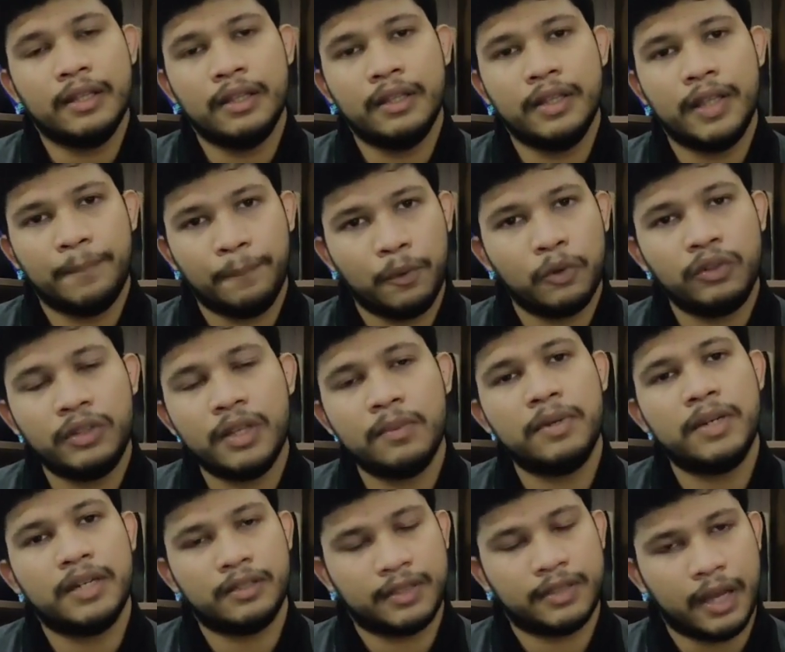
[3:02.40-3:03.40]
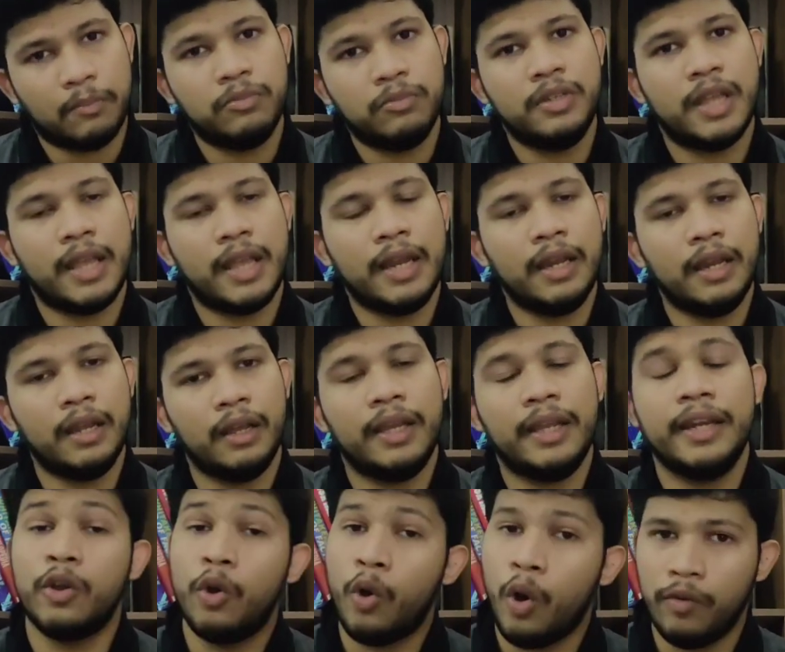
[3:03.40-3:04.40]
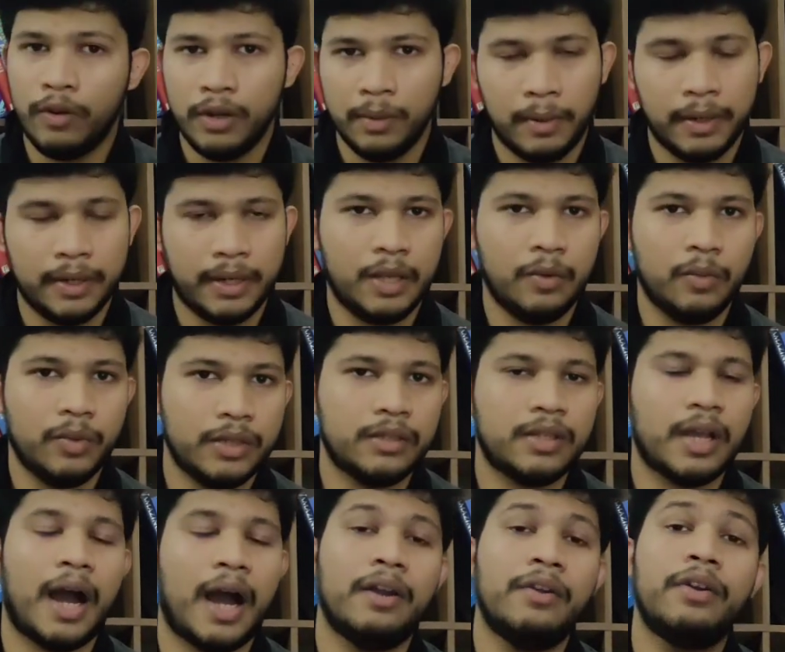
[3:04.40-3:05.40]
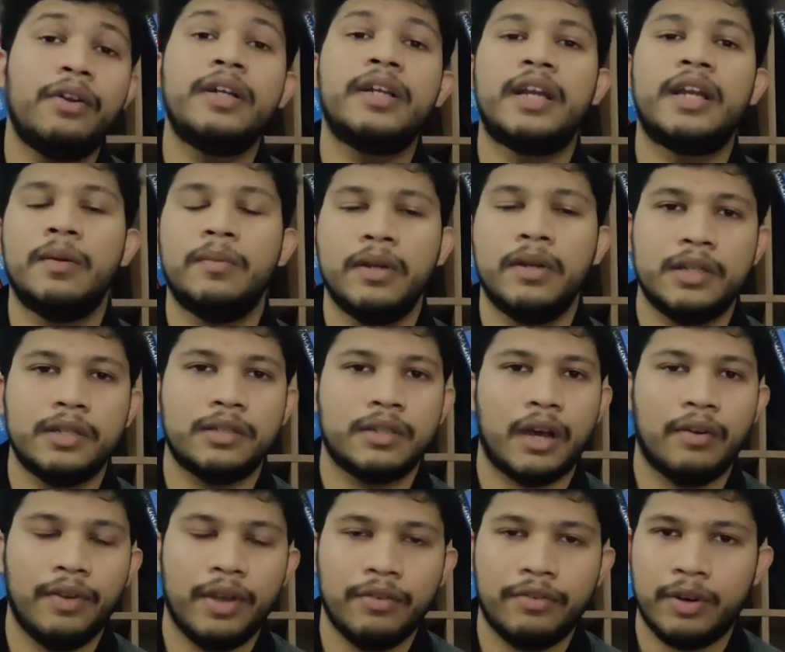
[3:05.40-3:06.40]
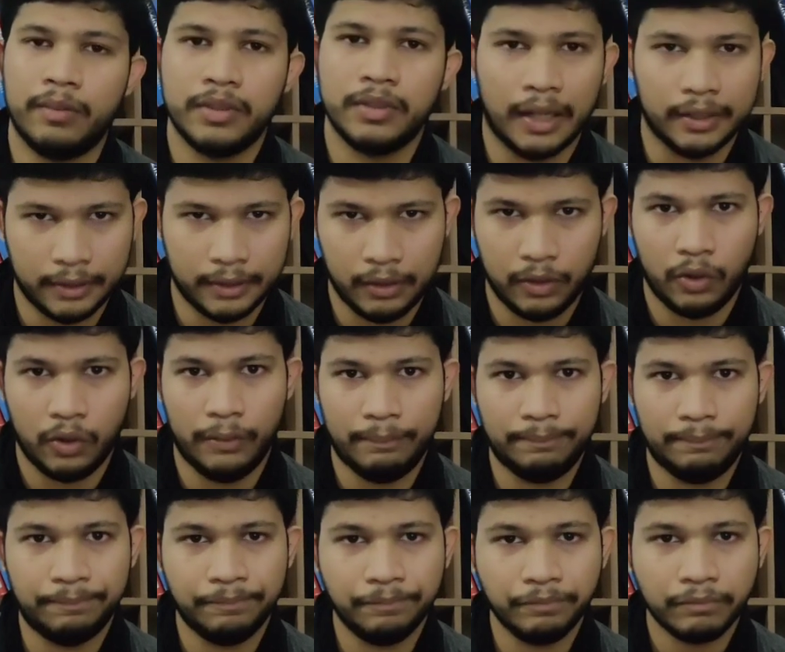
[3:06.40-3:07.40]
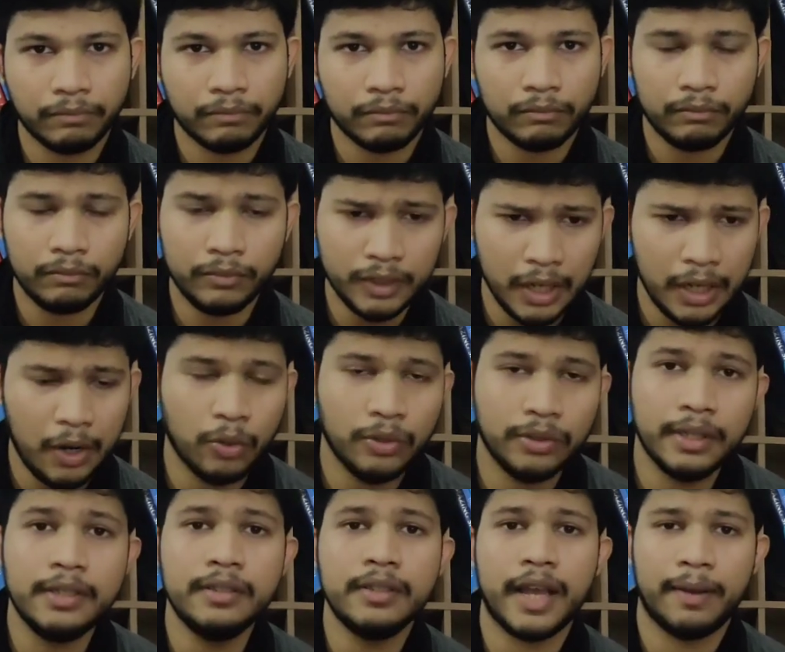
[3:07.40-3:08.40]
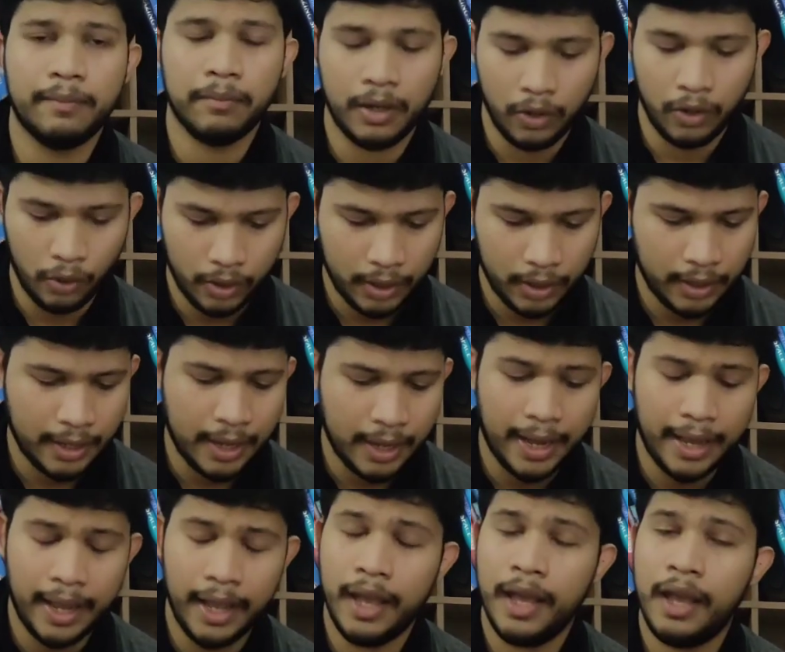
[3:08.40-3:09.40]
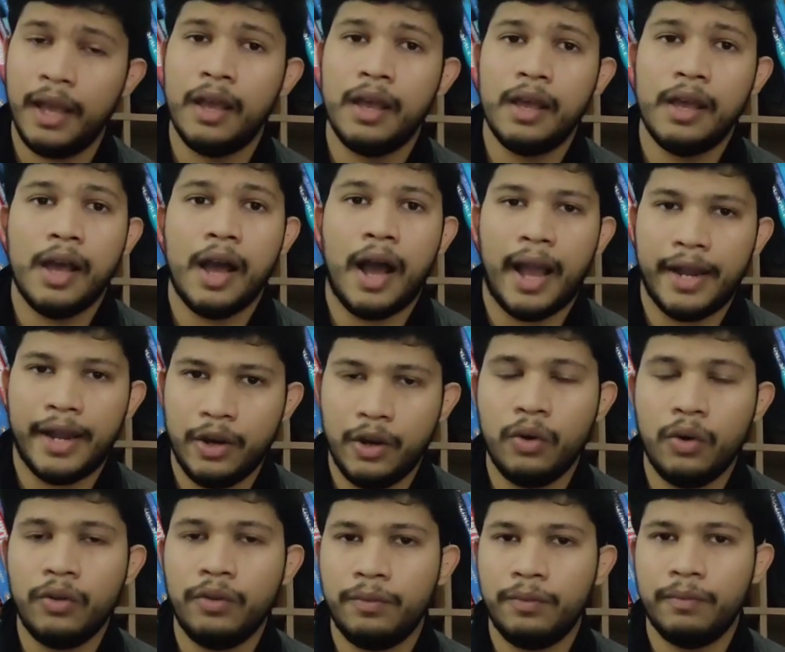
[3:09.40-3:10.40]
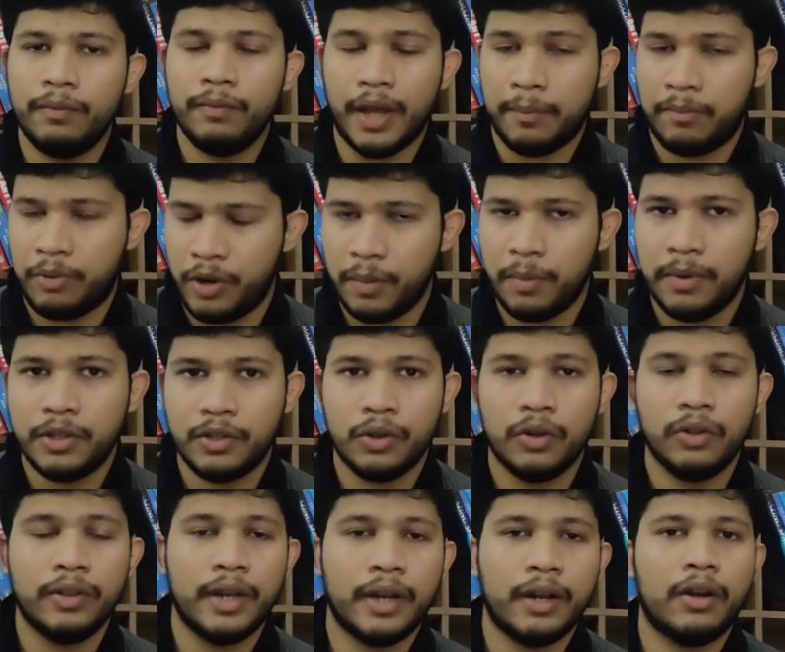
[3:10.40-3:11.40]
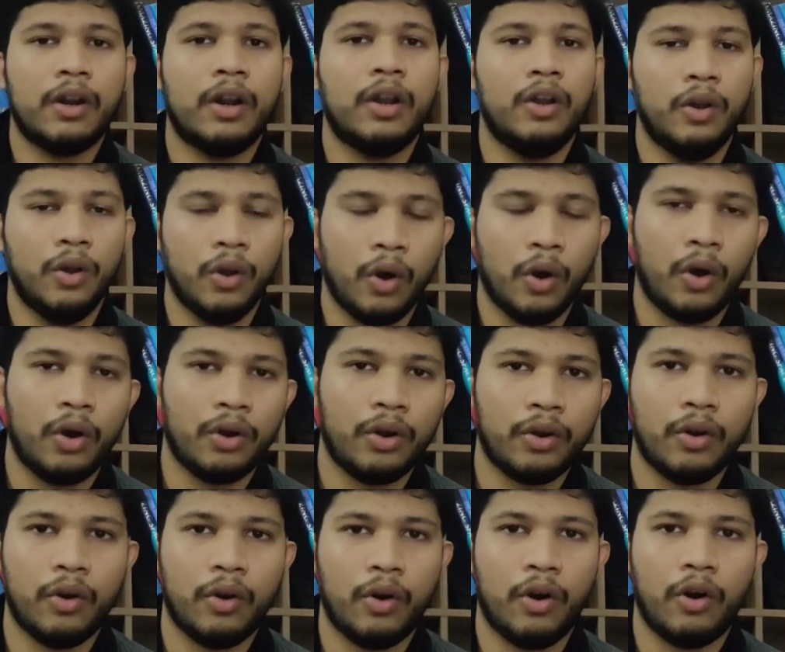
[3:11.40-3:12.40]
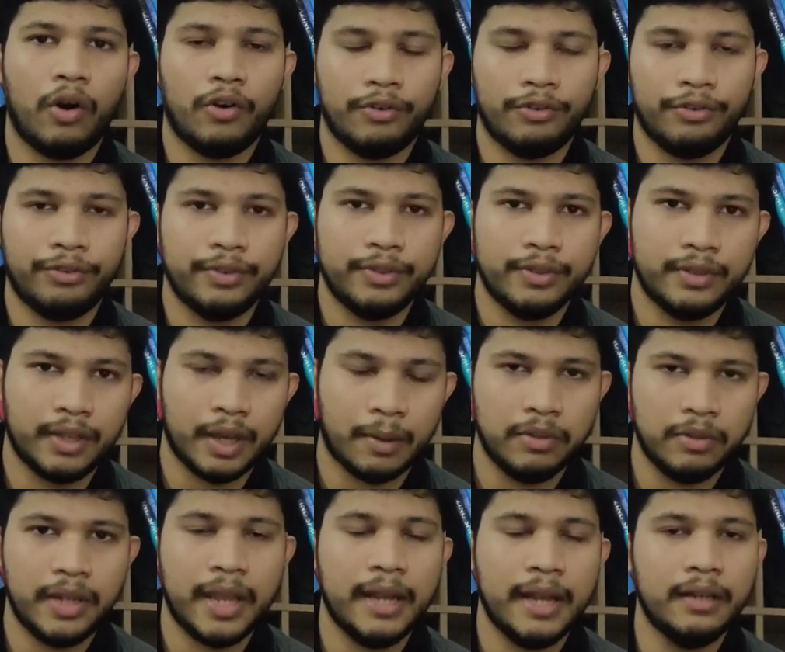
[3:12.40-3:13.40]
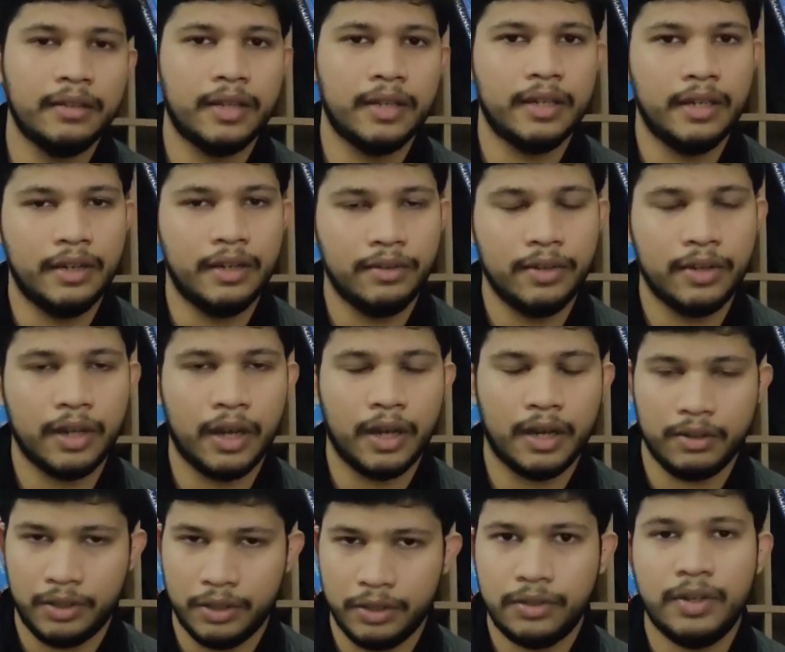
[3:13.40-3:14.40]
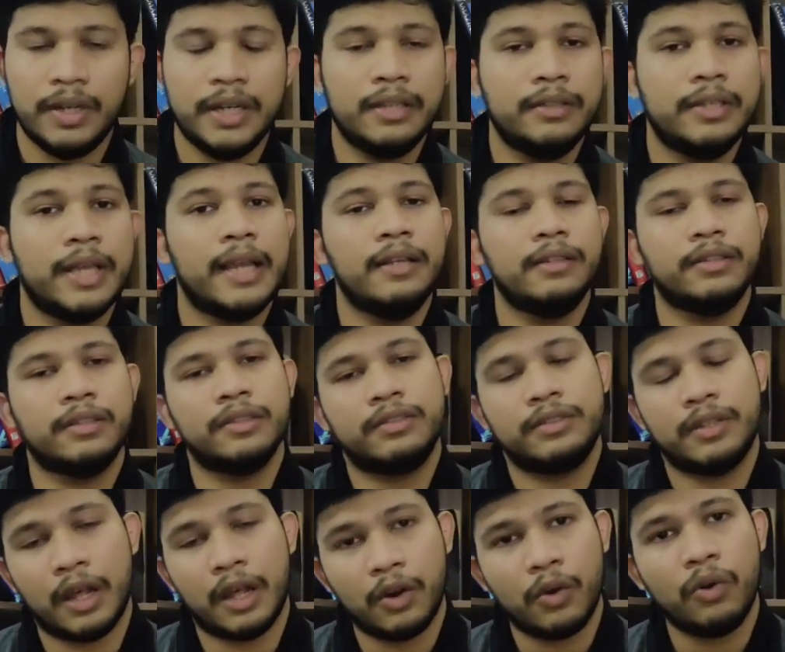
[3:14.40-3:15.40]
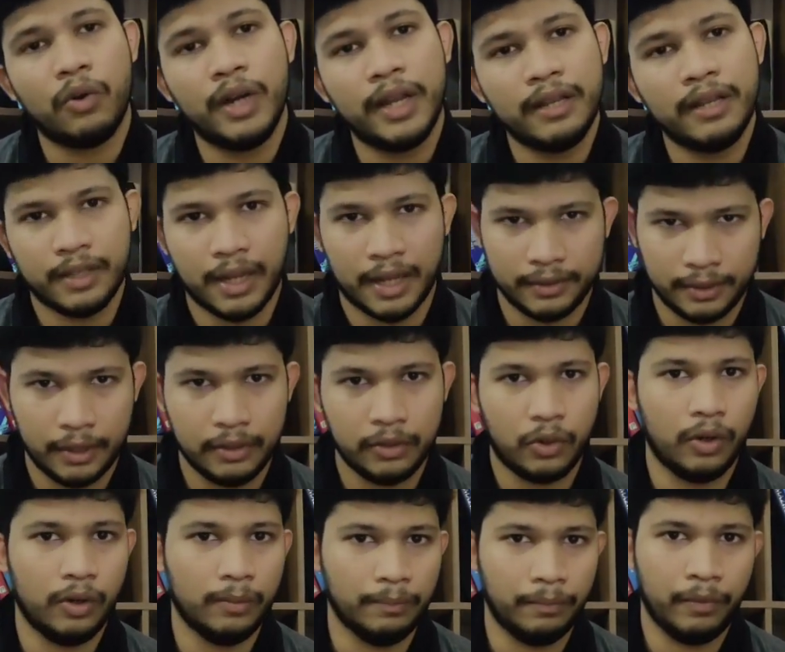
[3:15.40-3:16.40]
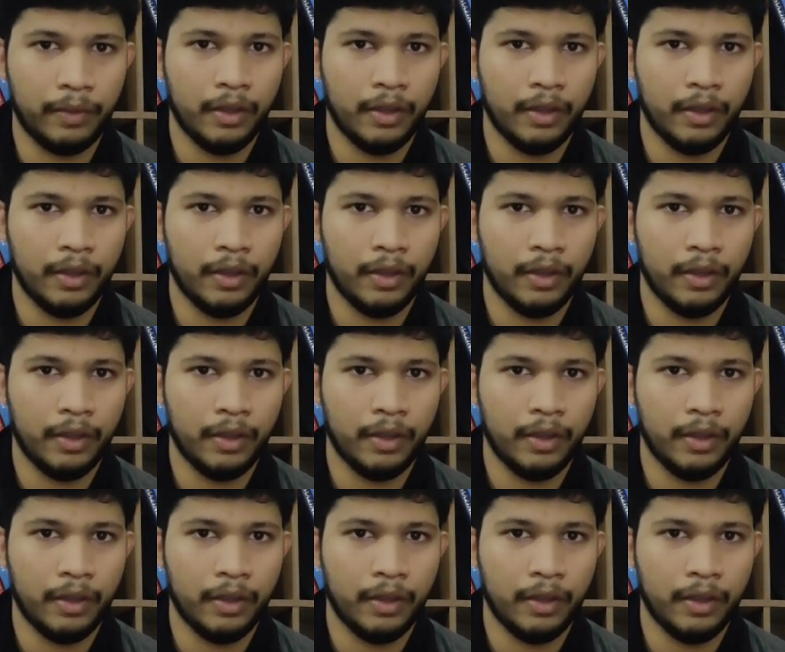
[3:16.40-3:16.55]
They put them in a sub-jail in Kovilpatti, which is 100 kilometers away from Sathankulam. Now, since I'm a local guy, I pretty much know there are a lot of sub-jails and district jails surrounding Sathankulam.